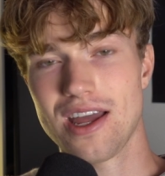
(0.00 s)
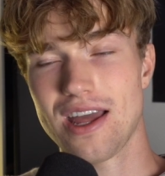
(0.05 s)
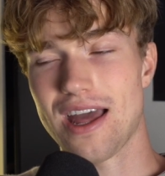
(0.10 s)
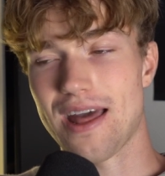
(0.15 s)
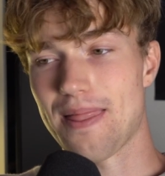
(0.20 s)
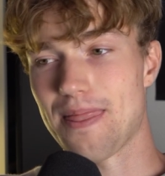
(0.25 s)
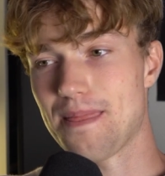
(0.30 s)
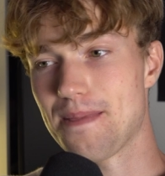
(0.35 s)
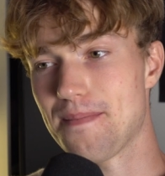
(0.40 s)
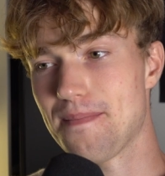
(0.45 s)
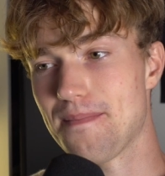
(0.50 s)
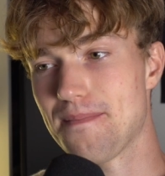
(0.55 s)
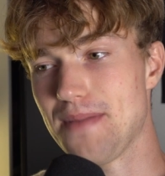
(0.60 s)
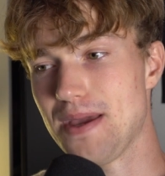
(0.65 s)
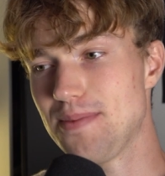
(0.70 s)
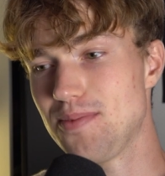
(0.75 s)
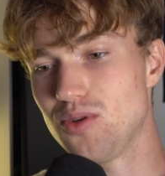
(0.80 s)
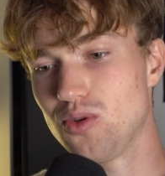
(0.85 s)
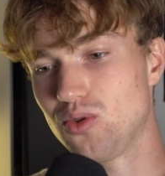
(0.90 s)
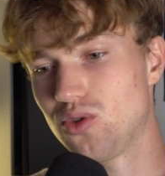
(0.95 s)
and
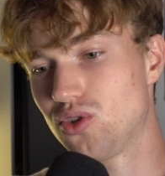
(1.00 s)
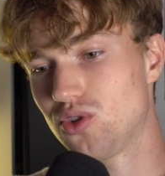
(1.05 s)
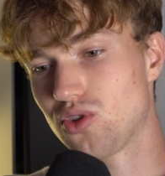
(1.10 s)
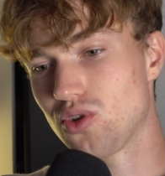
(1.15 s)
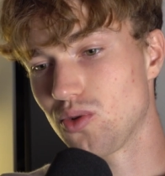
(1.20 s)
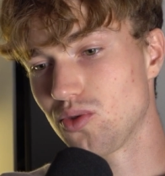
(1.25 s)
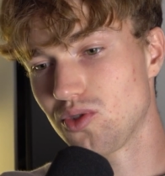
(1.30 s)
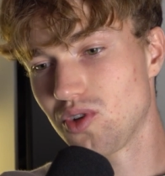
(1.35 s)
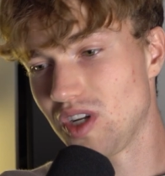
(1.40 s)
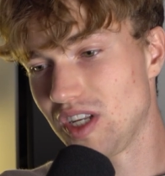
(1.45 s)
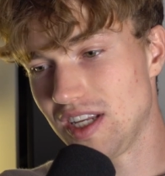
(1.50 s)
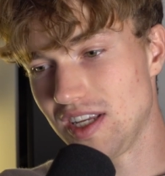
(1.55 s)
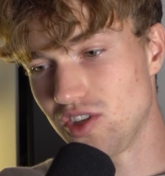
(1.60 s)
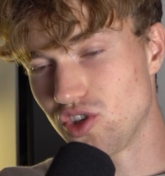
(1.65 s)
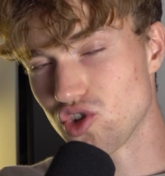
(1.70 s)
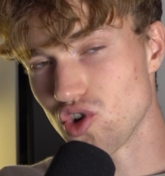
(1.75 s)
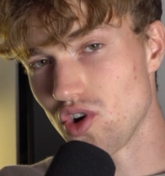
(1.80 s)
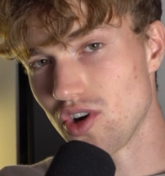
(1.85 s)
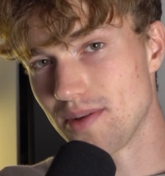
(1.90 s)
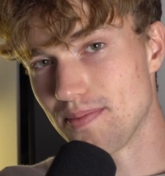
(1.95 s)
maybe you don't really
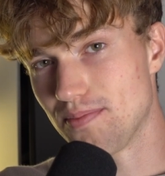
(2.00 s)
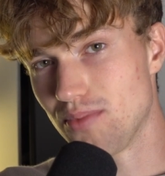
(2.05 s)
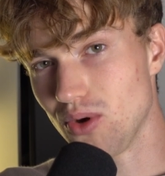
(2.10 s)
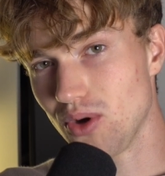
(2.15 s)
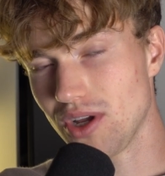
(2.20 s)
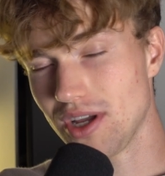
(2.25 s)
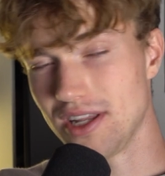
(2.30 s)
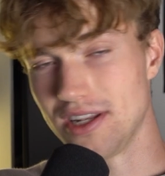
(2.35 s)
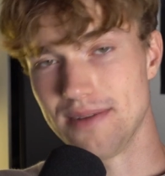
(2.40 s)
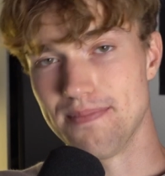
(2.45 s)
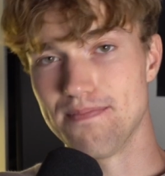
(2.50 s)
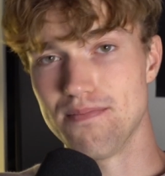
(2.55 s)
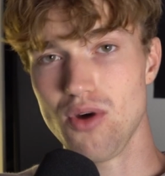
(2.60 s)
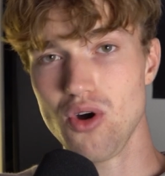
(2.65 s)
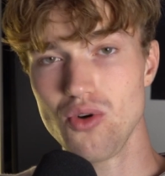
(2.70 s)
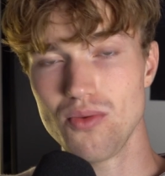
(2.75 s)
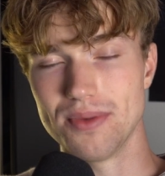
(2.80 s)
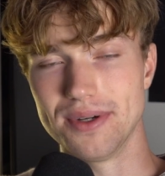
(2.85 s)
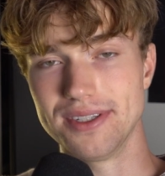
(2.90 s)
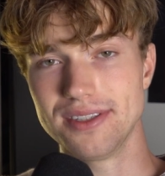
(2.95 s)
enjoy the book in the
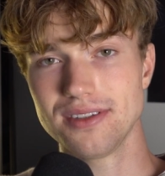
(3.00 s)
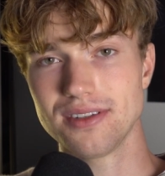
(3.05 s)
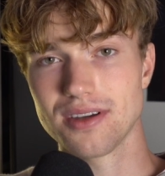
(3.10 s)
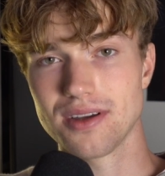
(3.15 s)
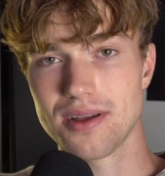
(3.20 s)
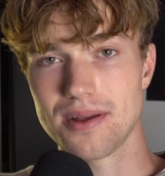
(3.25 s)
moment